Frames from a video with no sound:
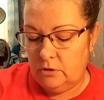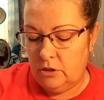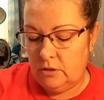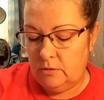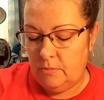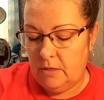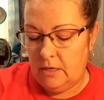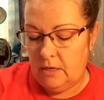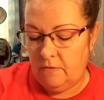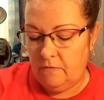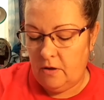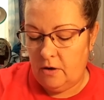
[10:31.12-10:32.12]
just
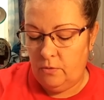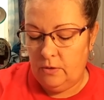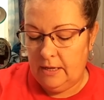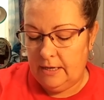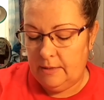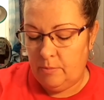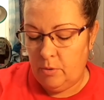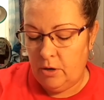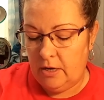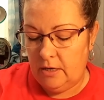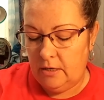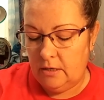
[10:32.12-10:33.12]
me. I've got old lady
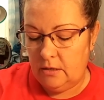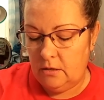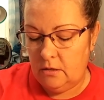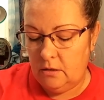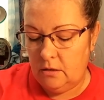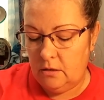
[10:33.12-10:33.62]
brain, and